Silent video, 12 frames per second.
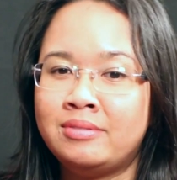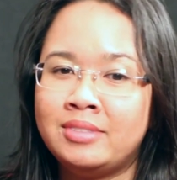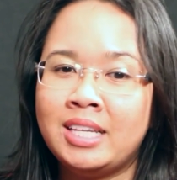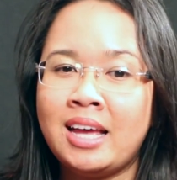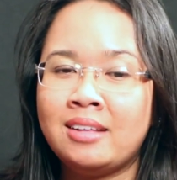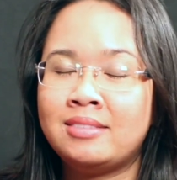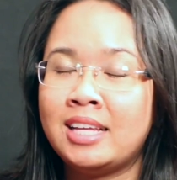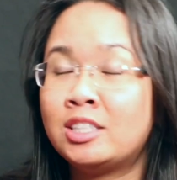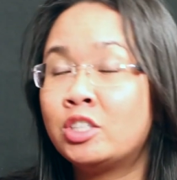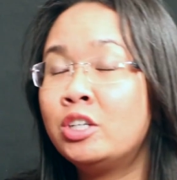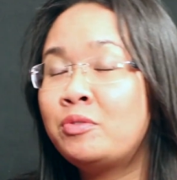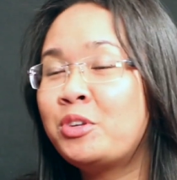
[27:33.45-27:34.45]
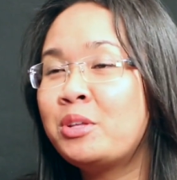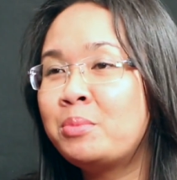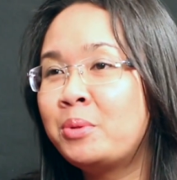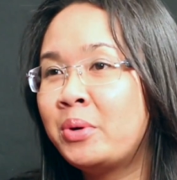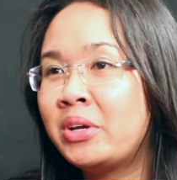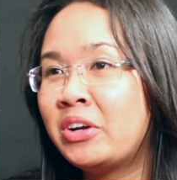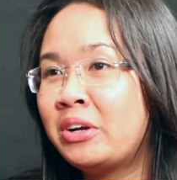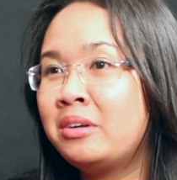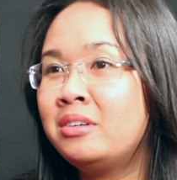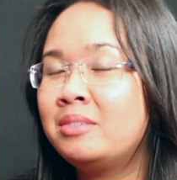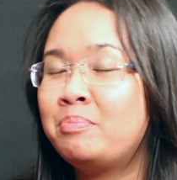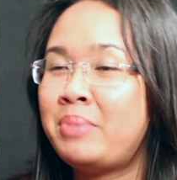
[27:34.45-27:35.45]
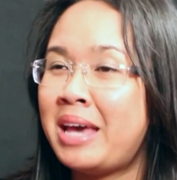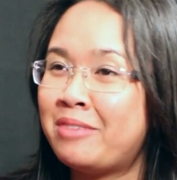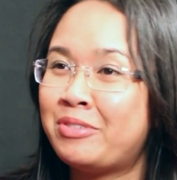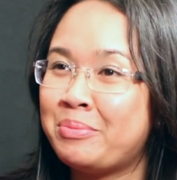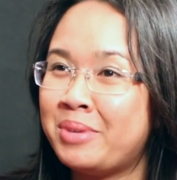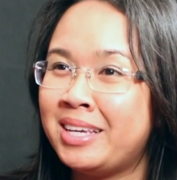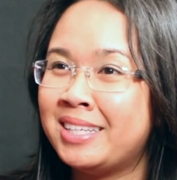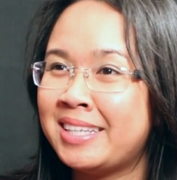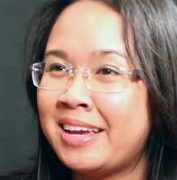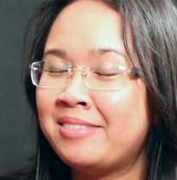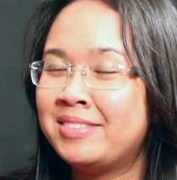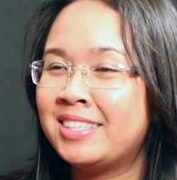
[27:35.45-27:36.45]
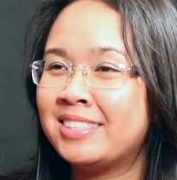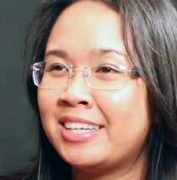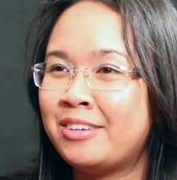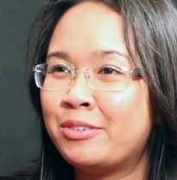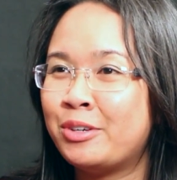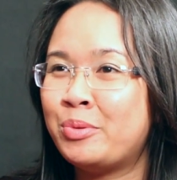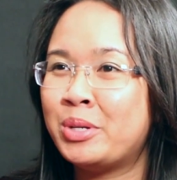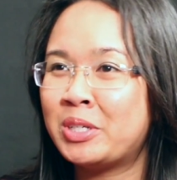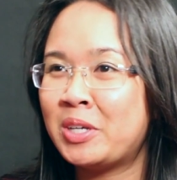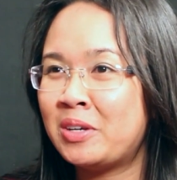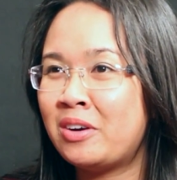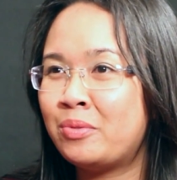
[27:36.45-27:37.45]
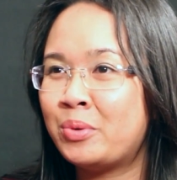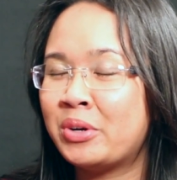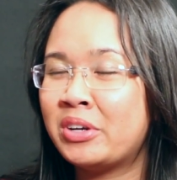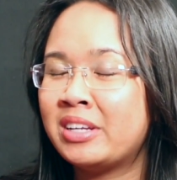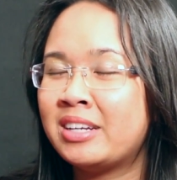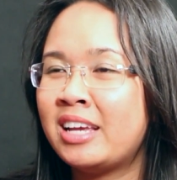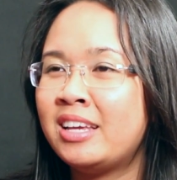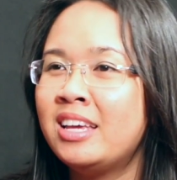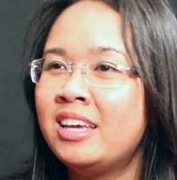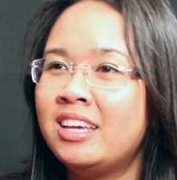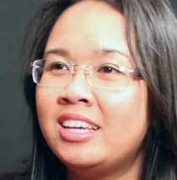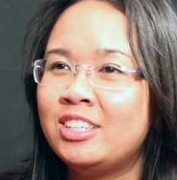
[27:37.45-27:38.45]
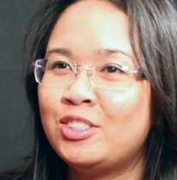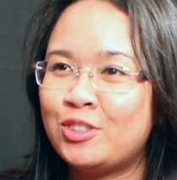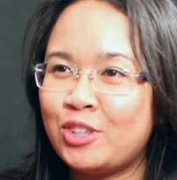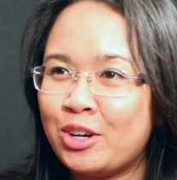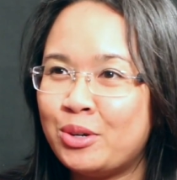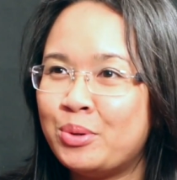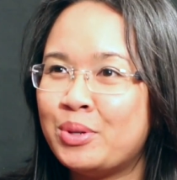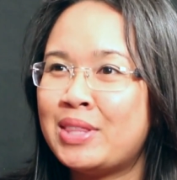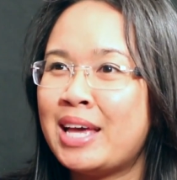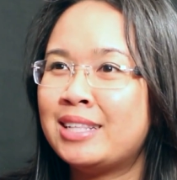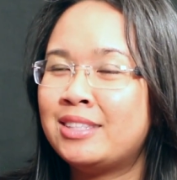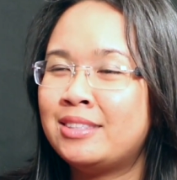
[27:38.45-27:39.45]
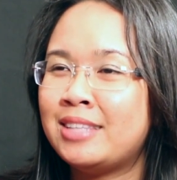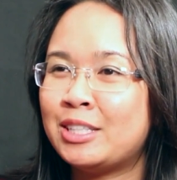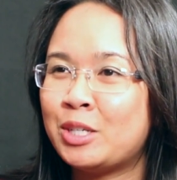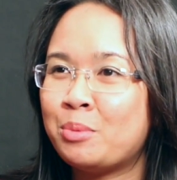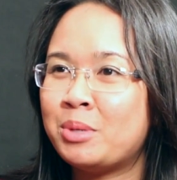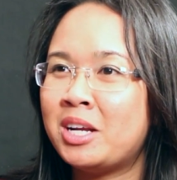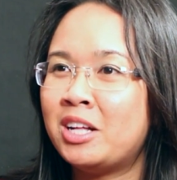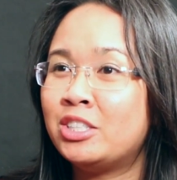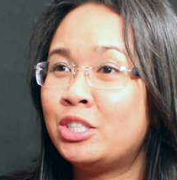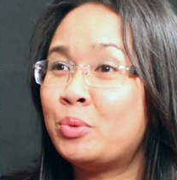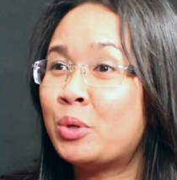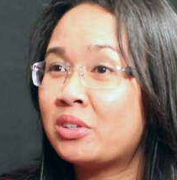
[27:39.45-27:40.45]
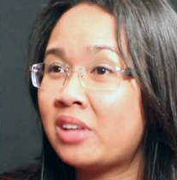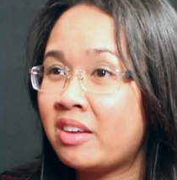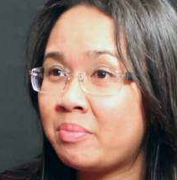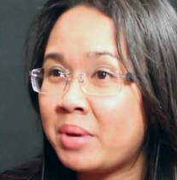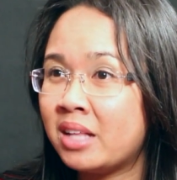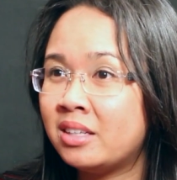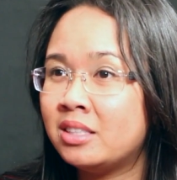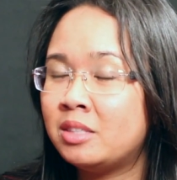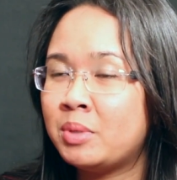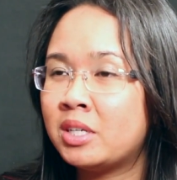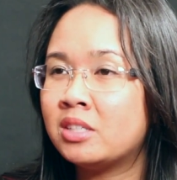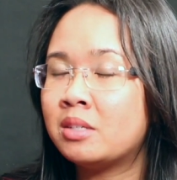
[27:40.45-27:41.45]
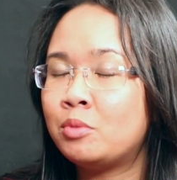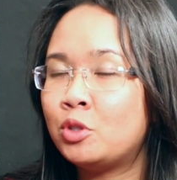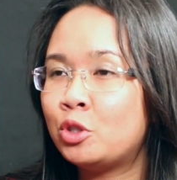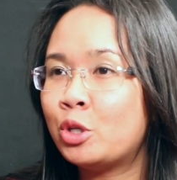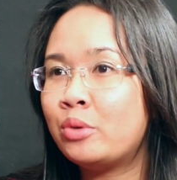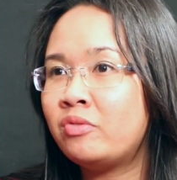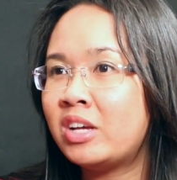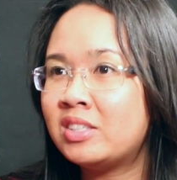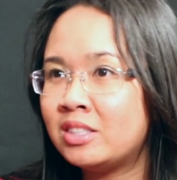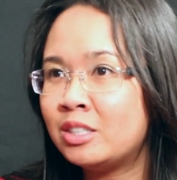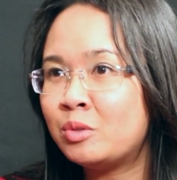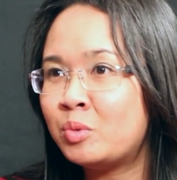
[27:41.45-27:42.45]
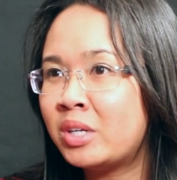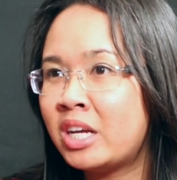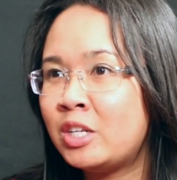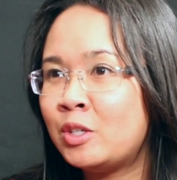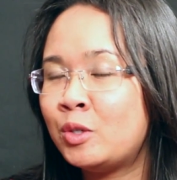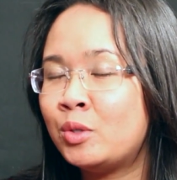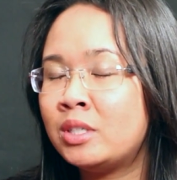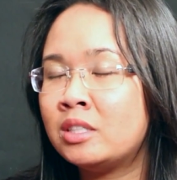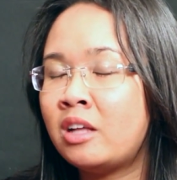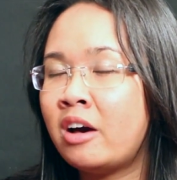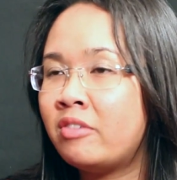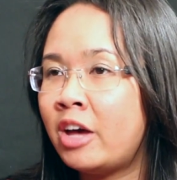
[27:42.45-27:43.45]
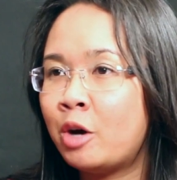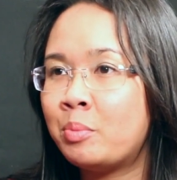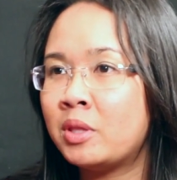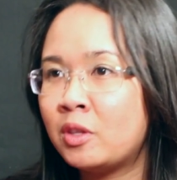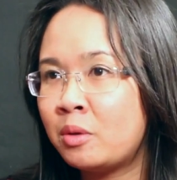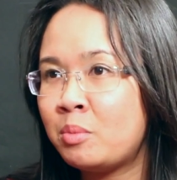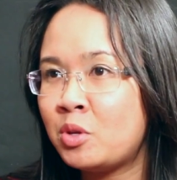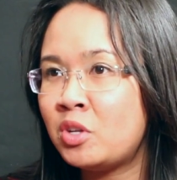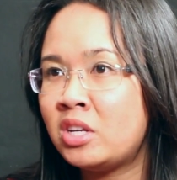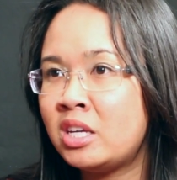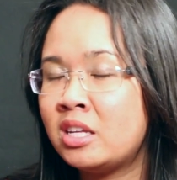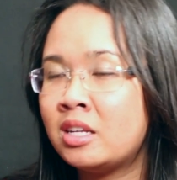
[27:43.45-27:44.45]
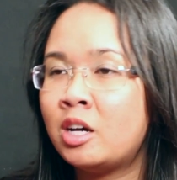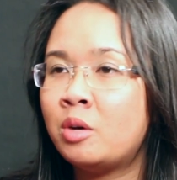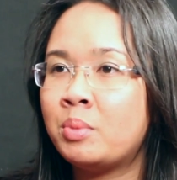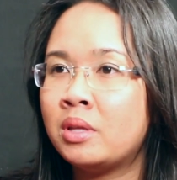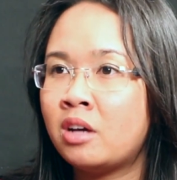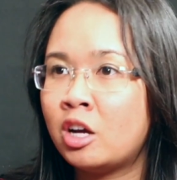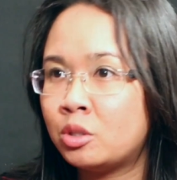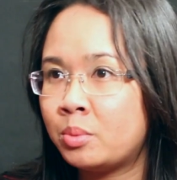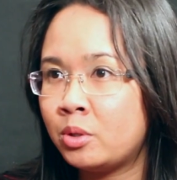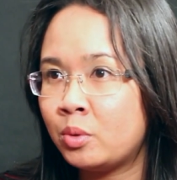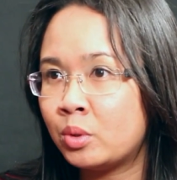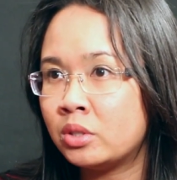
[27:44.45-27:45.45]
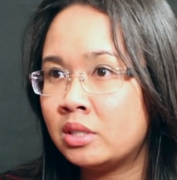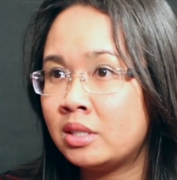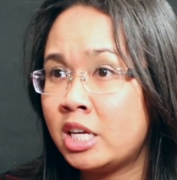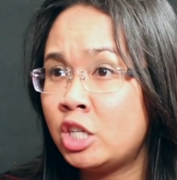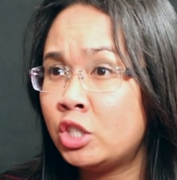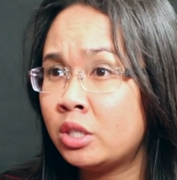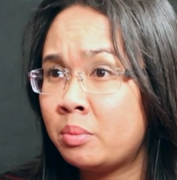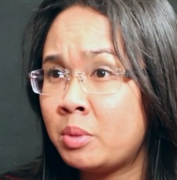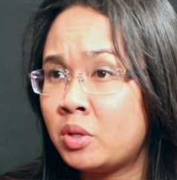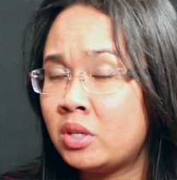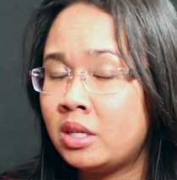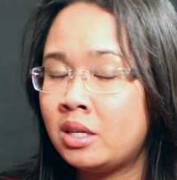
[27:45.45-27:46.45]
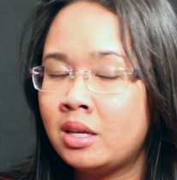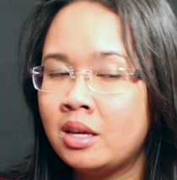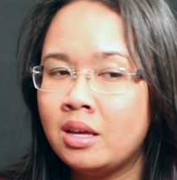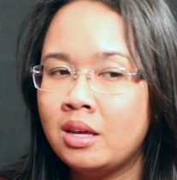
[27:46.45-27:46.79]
That's good for the employer, bad for me at times because I don't know when to cut off work, and I struggle with that terminology, work-life balance, because I'm so invested in what I do and love helping the community and helping the entrepreneurs in the Asian community.